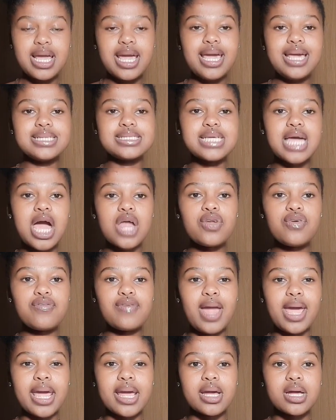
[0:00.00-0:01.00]
is kind of
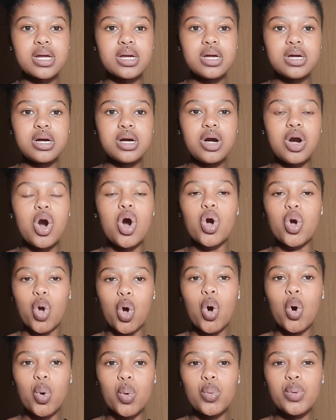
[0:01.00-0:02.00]
like a
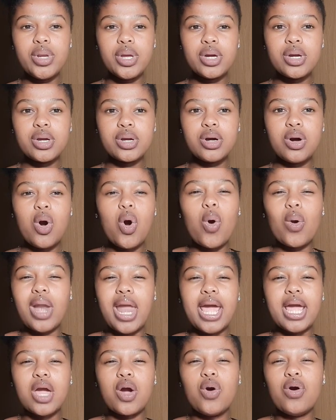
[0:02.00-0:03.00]
code or
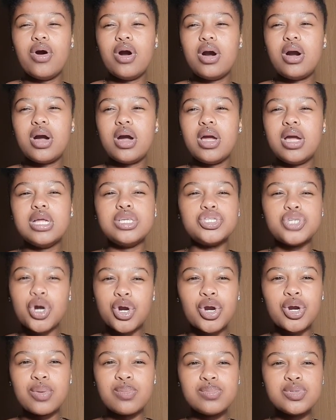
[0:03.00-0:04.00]
a
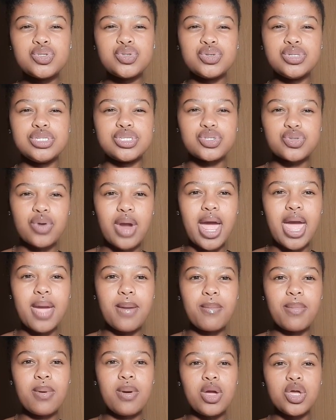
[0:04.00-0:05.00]
term to
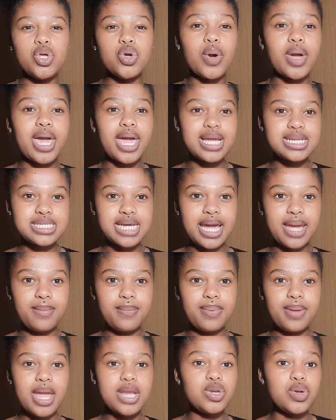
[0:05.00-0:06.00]
describe your hair
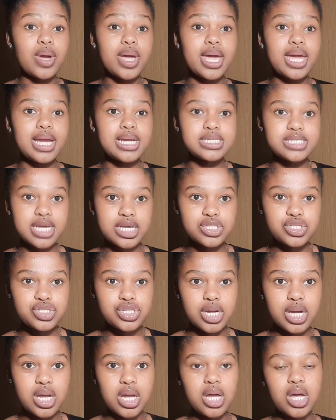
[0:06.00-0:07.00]
type and your hair
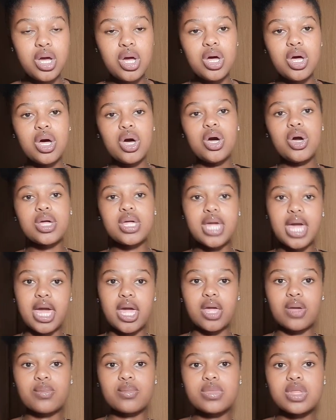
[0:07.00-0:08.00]
texture.
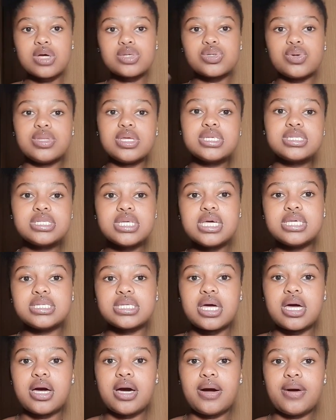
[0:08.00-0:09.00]
Okay, so this is
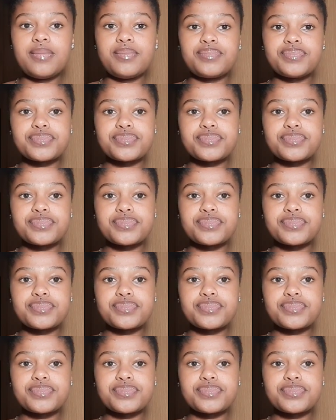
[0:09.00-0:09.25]
a